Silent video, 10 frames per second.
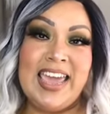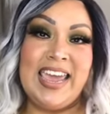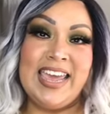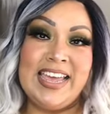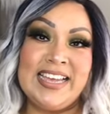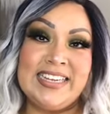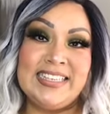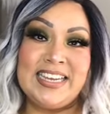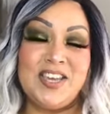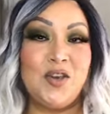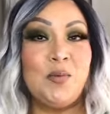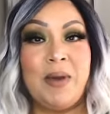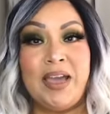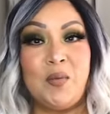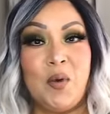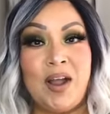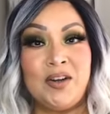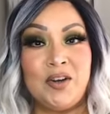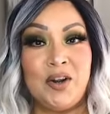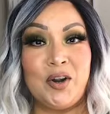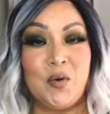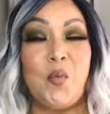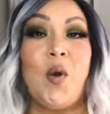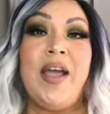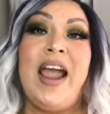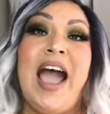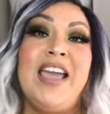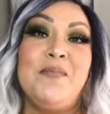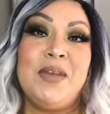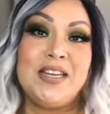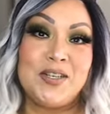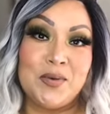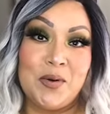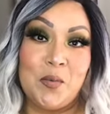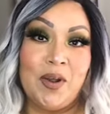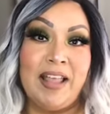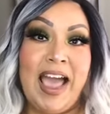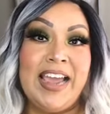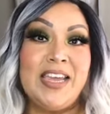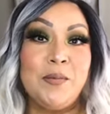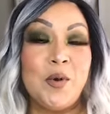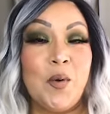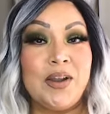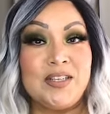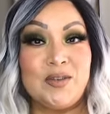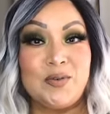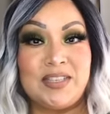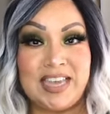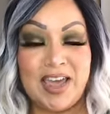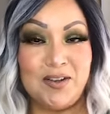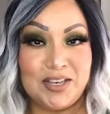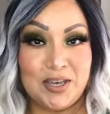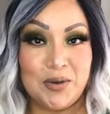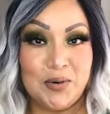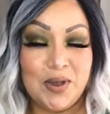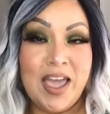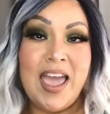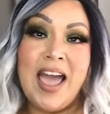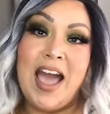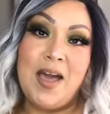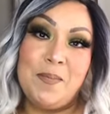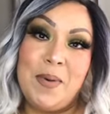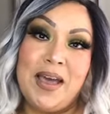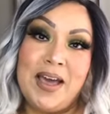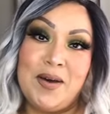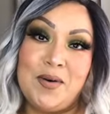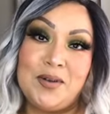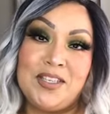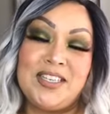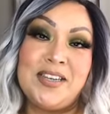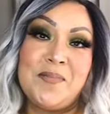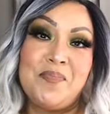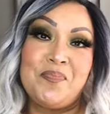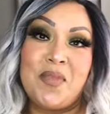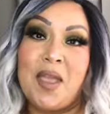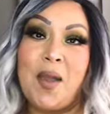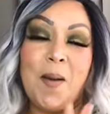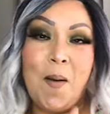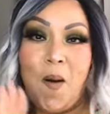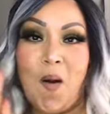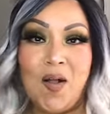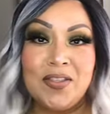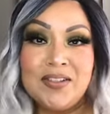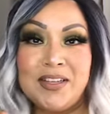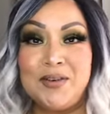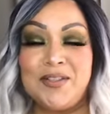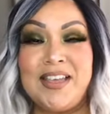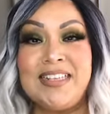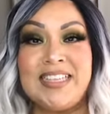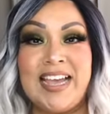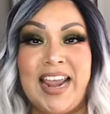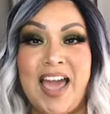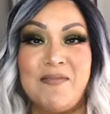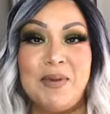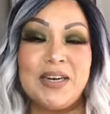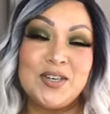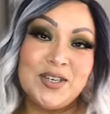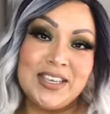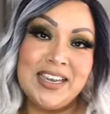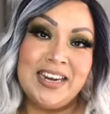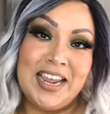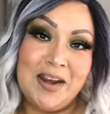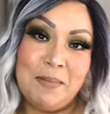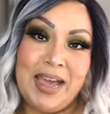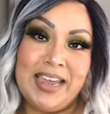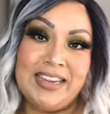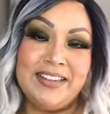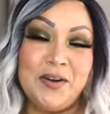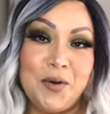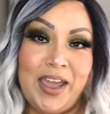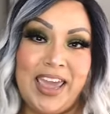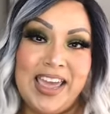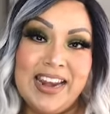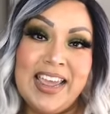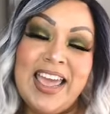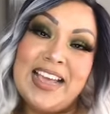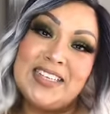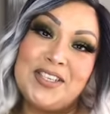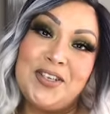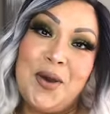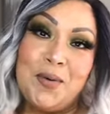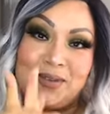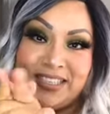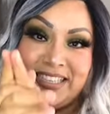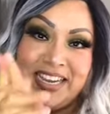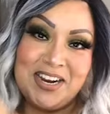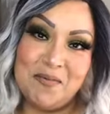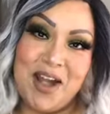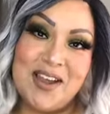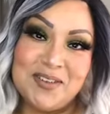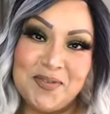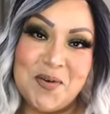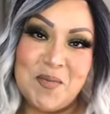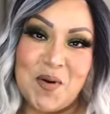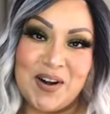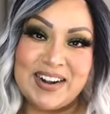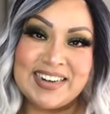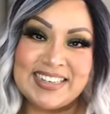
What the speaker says: And you might wonder what I've been doing. Well, I am going to tell you about all the little things that have been cooking in my little head. So stick around for more.